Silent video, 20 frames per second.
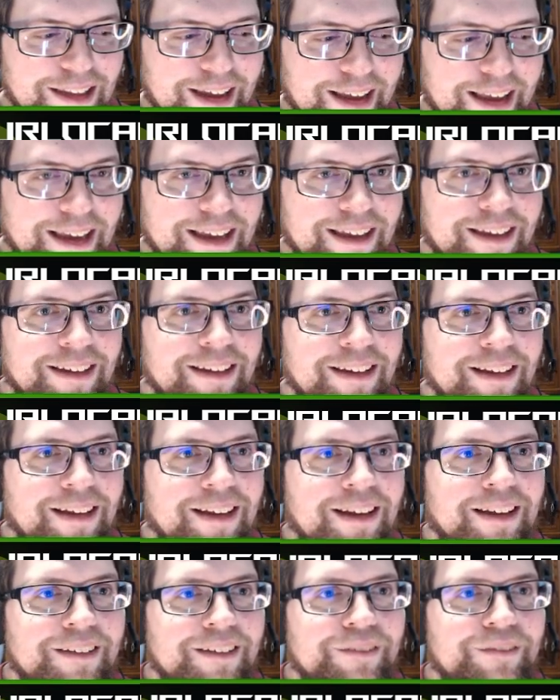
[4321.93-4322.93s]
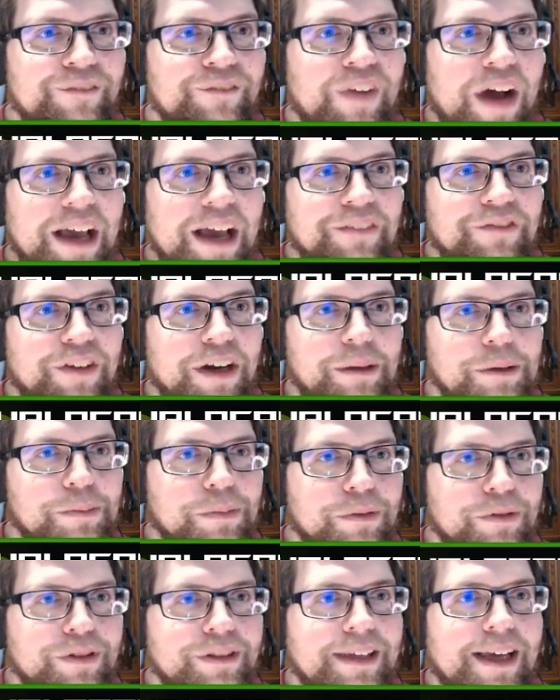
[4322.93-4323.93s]
like, 5 frames
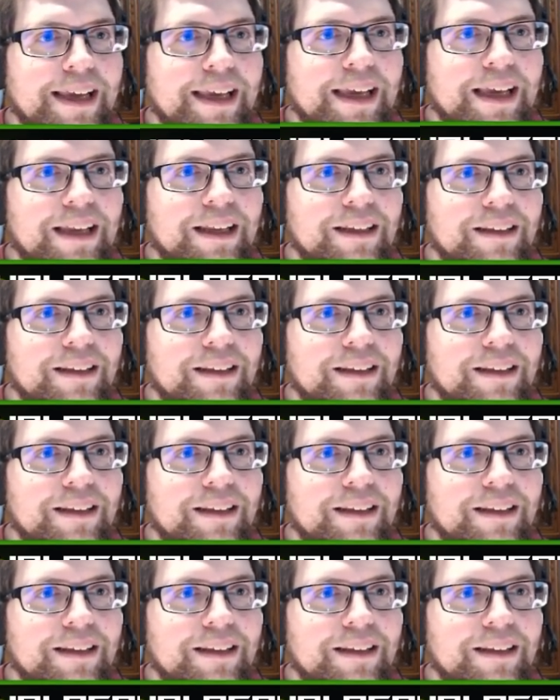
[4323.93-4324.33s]
per second.